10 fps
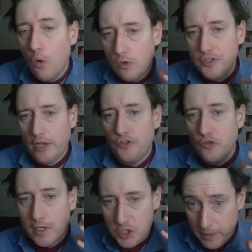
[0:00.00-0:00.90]
will tend to
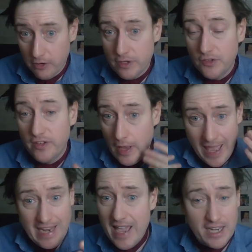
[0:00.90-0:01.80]
experience
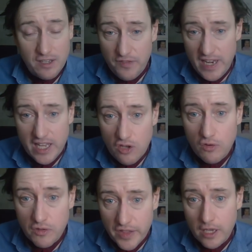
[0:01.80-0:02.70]
any negative feeling you
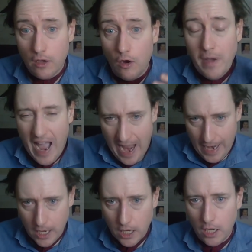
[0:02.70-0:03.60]
can think of:
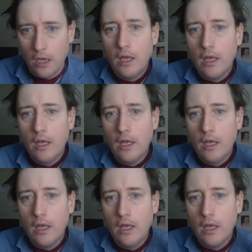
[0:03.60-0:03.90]
anger,